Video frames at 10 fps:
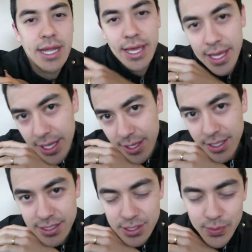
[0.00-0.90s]
Today
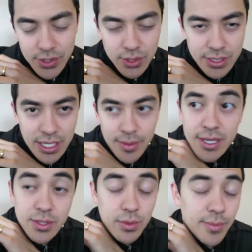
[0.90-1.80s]
is a special day
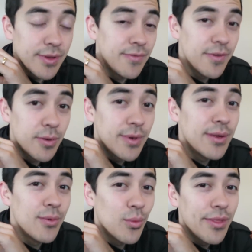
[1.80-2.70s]
because we're gonna be
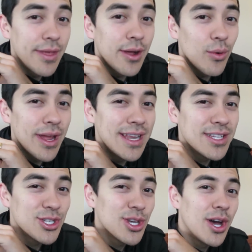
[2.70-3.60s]
filming with the
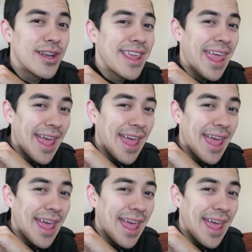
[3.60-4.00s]
great Sean